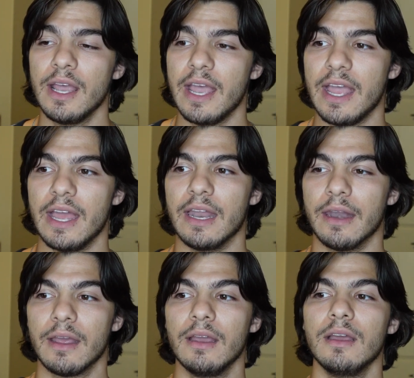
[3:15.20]

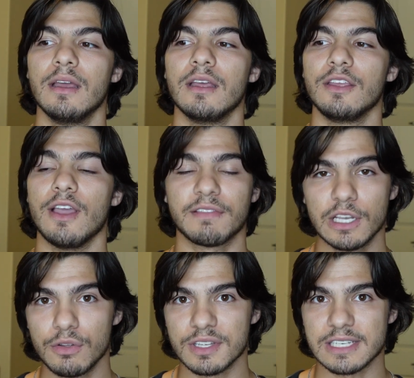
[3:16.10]
And you have to
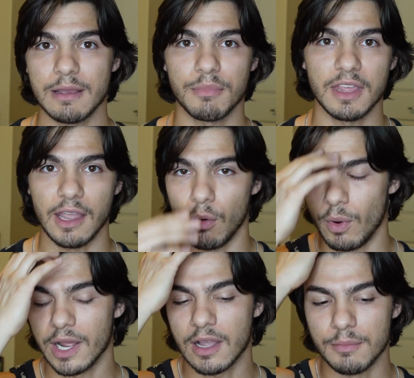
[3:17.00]
do the same thing
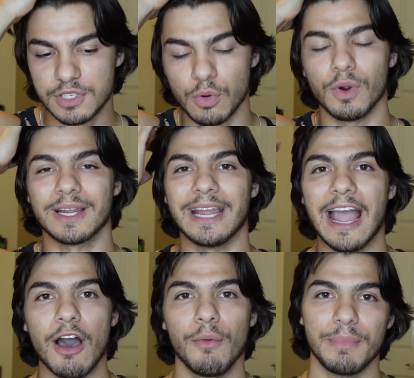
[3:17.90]
when it comes to working
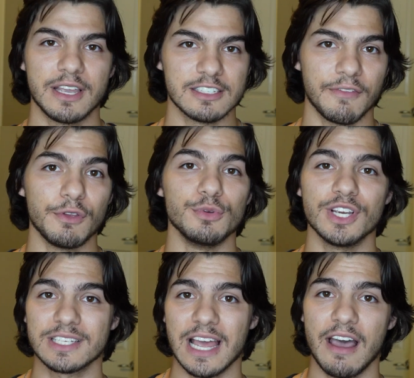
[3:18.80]
out, because if you
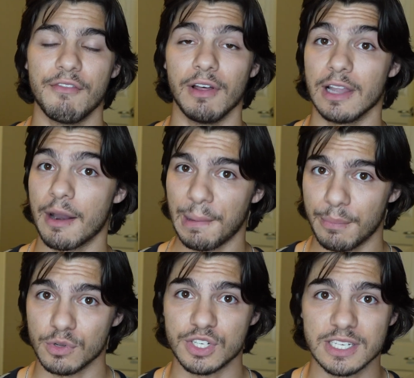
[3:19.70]
just have, a lot of
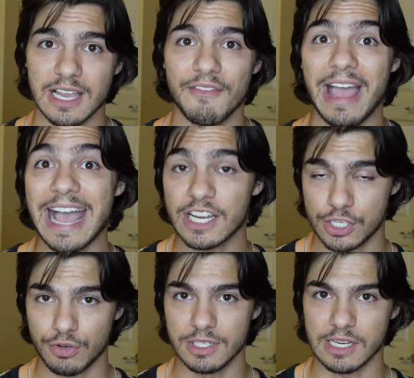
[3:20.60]
people just have
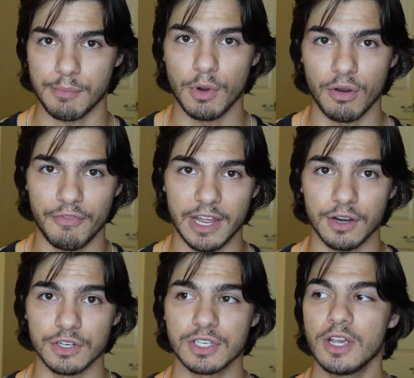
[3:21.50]
extrinsic
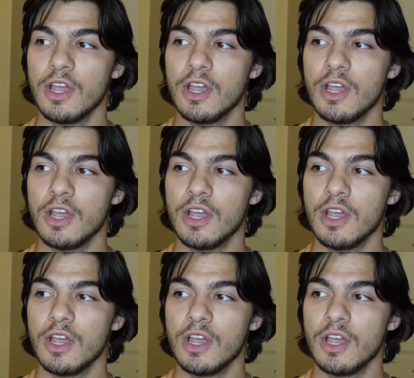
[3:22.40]
motivators,